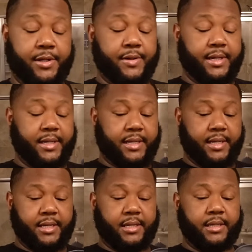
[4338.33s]
doing it
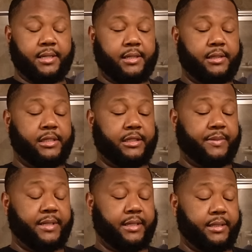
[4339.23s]
again, just
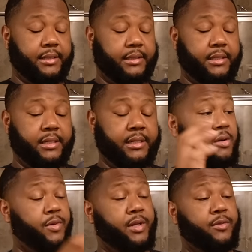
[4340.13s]
because.
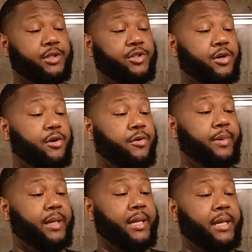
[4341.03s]
I wonder what strong will
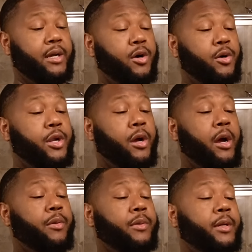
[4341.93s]
be like. Oh, no, I
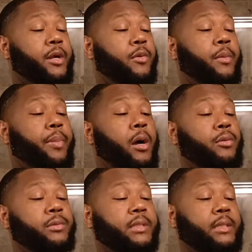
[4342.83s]
don't know what
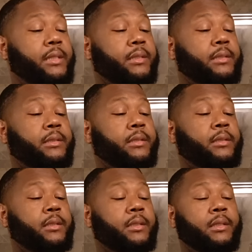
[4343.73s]
palsy is.
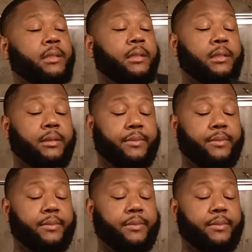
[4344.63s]
Let